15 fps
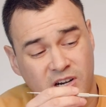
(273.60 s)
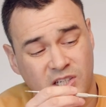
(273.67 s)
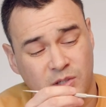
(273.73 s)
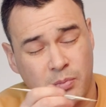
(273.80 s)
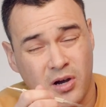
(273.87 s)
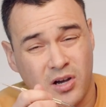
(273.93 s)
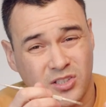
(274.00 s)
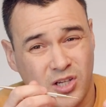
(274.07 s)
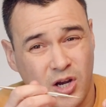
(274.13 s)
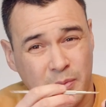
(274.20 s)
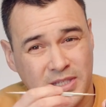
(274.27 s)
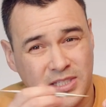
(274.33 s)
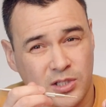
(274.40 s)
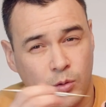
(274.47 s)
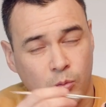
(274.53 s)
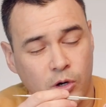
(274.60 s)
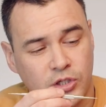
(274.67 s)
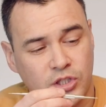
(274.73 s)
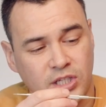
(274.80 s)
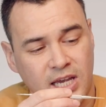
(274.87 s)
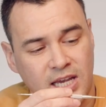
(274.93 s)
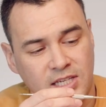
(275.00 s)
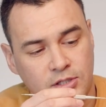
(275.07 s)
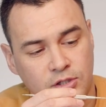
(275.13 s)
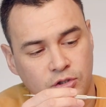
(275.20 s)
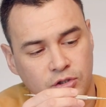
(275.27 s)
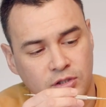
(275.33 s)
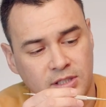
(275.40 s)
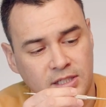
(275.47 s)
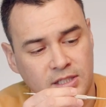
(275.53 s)
bars go into the watch case. You
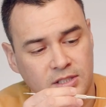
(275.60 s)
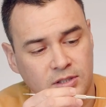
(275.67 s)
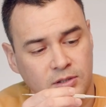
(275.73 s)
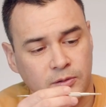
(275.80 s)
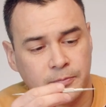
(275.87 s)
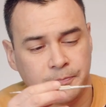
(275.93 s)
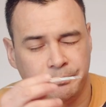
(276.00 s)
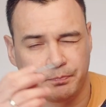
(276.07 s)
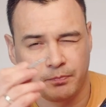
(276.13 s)
just need to